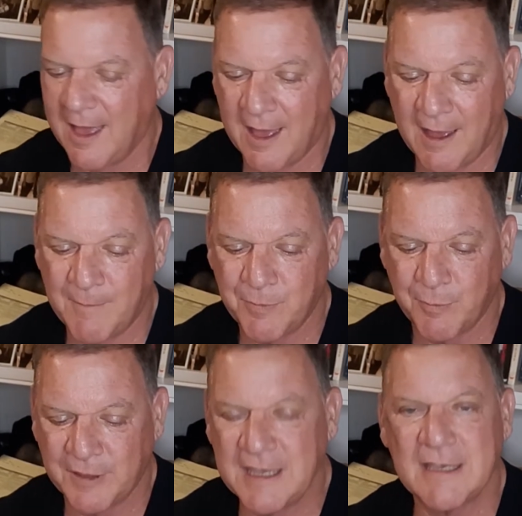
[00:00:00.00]
Um,
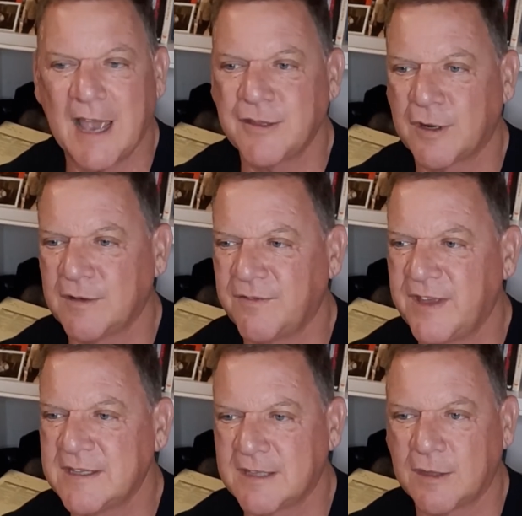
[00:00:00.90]
but these guys are
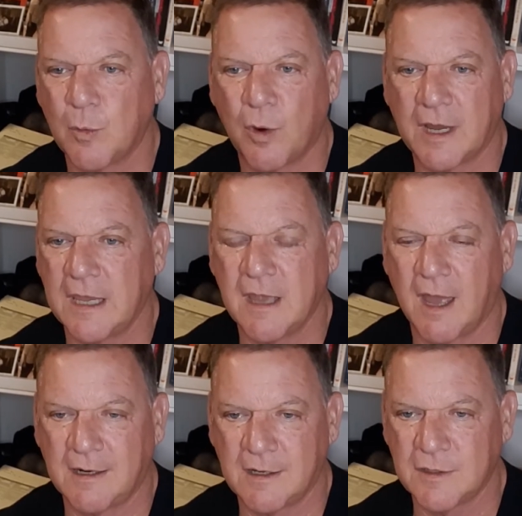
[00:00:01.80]
convinced that the work of
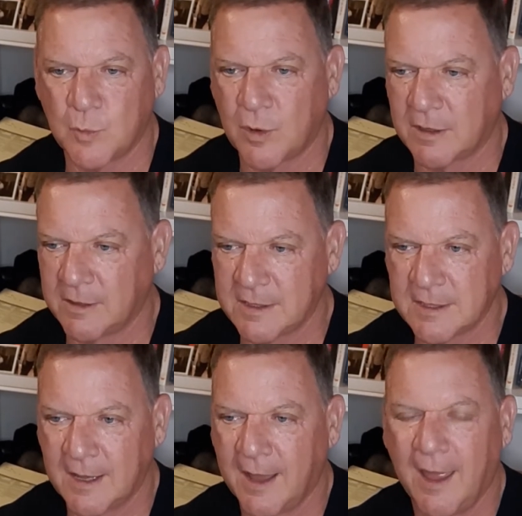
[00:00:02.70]
Janda is worthless.
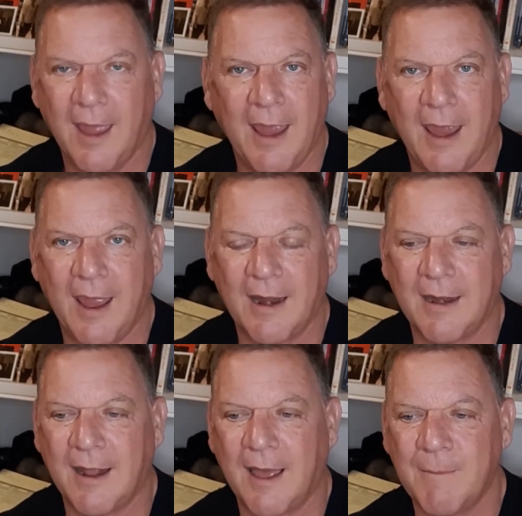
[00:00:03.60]

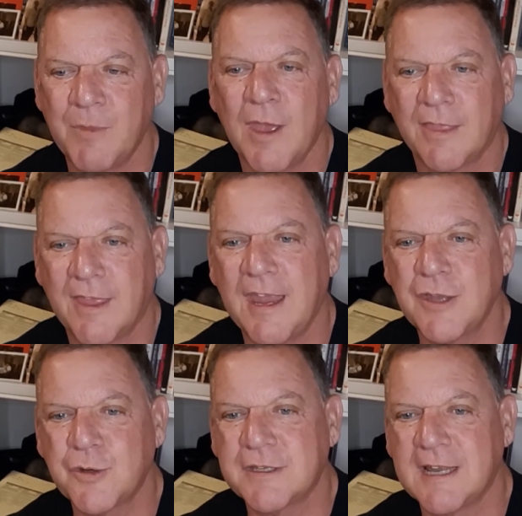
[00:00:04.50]
And the
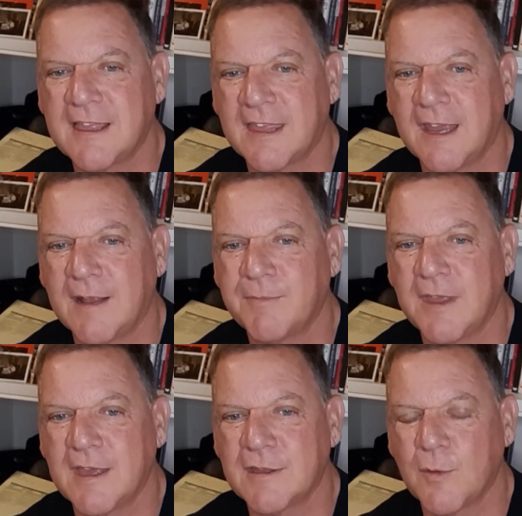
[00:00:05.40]
interesting thing
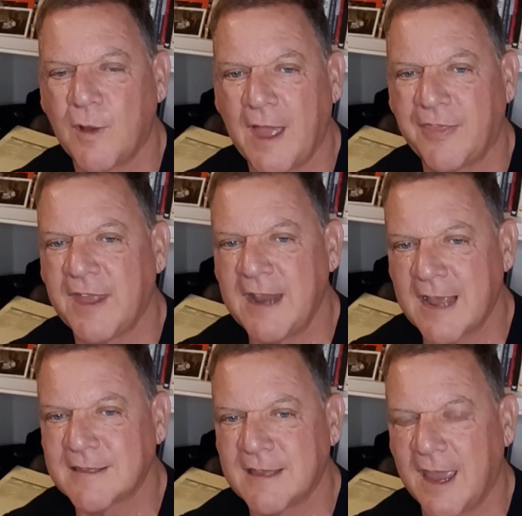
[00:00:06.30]
is, at the
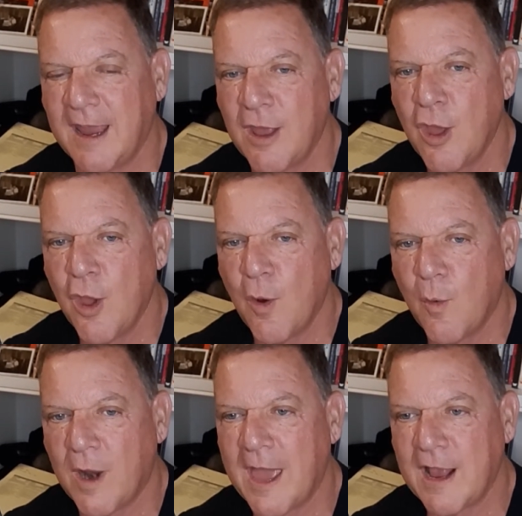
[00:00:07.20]
next day,
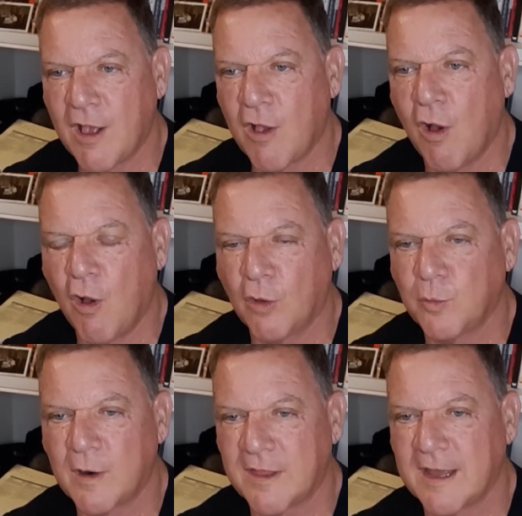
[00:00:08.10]
when I called
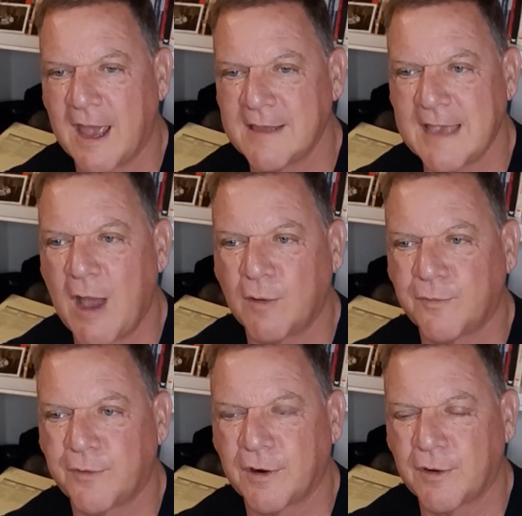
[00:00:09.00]
one of the guys out
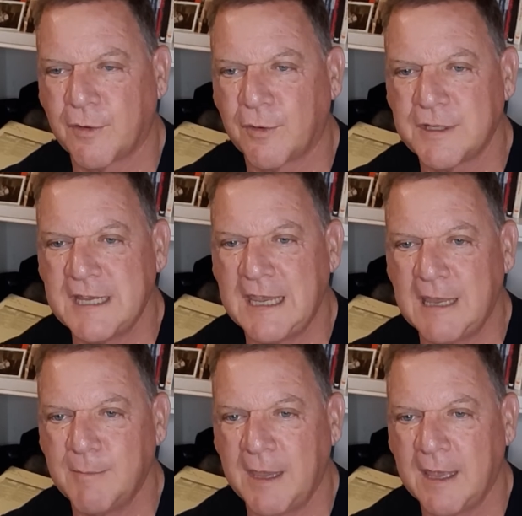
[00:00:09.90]
for
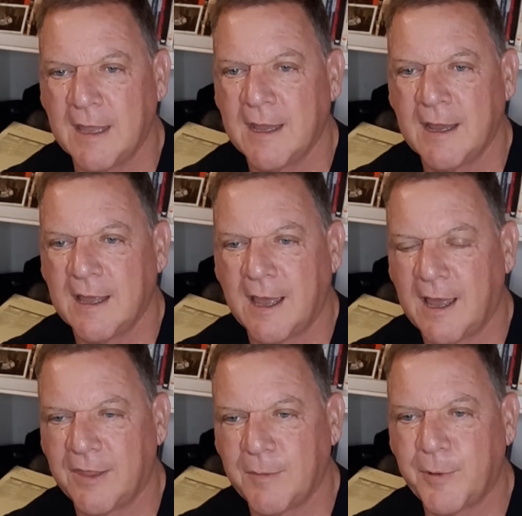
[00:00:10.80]
critiquing me,
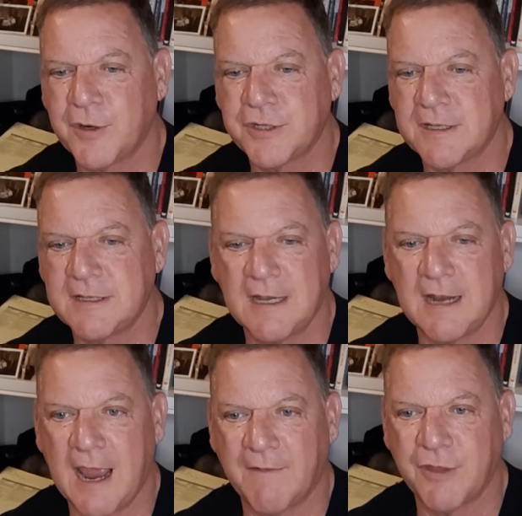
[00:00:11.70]
uh, the person didn't
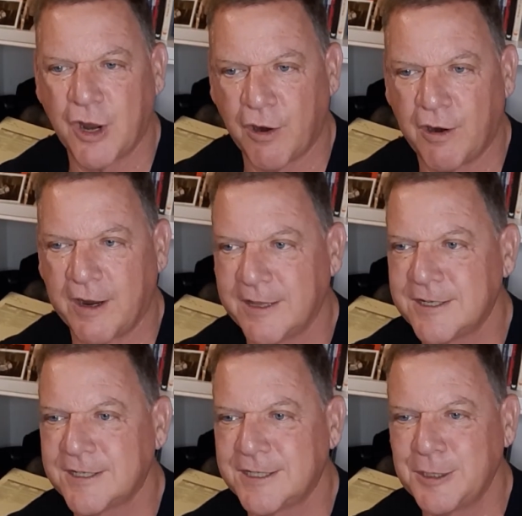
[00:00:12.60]
have the
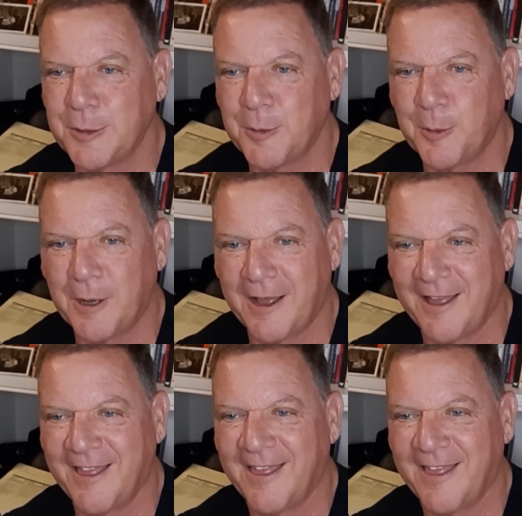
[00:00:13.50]
courage to uh,